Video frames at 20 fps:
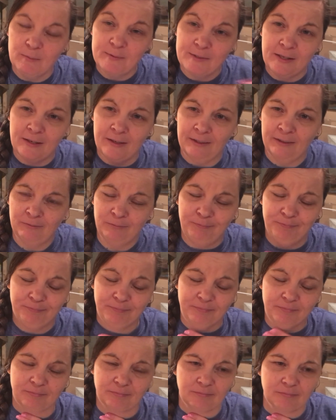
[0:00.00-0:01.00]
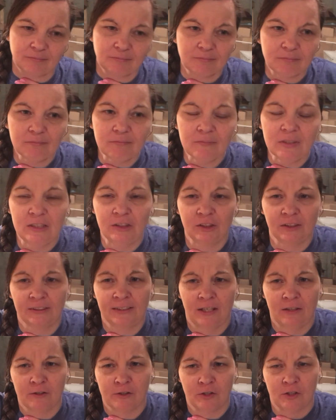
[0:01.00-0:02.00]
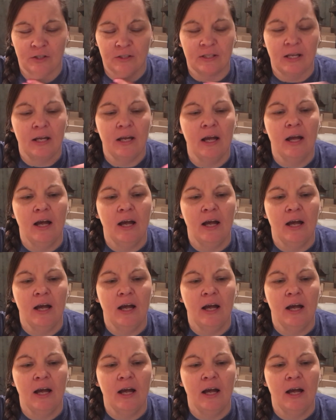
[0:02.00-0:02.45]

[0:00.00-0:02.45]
Sorry. Just allergies.